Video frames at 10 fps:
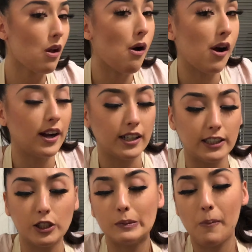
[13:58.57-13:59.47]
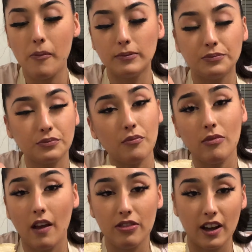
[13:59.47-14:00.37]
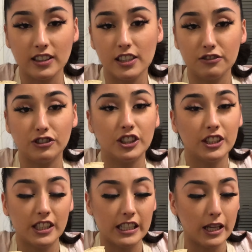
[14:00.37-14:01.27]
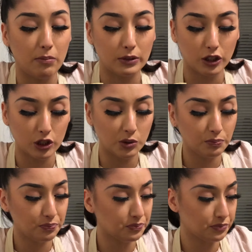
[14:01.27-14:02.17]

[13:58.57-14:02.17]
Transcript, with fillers: Alright guys, that's it for today's episode.